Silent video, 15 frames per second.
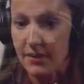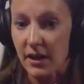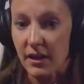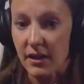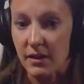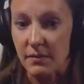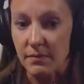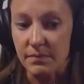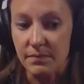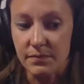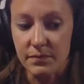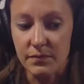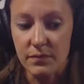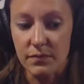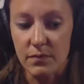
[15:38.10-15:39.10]
Um,
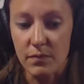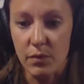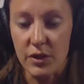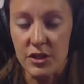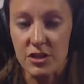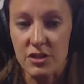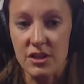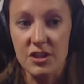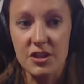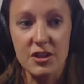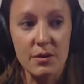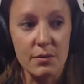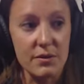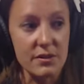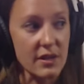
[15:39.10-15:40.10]
which this
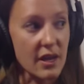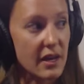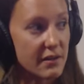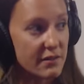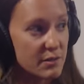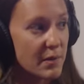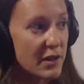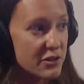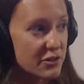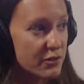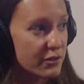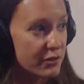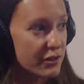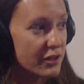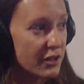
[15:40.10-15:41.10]
year was kind of
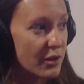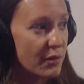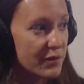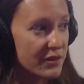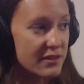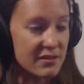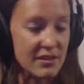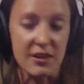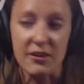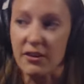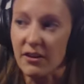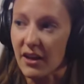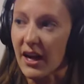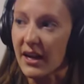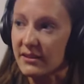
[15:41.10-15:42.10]
special, you know, with the senior
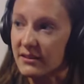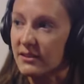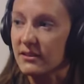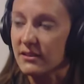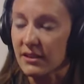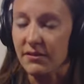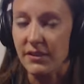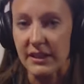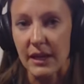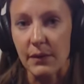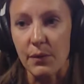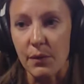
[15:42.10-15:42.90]
class and stuff like that.